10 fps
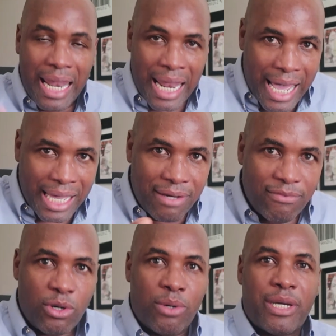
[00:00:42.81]
Like
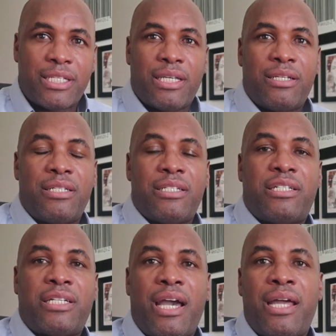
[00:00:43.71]
I've always said on
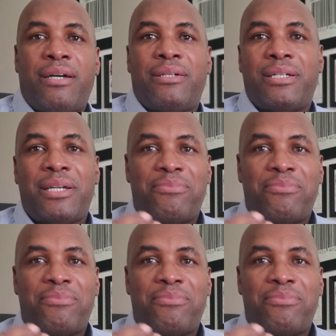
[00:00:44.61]
this channel,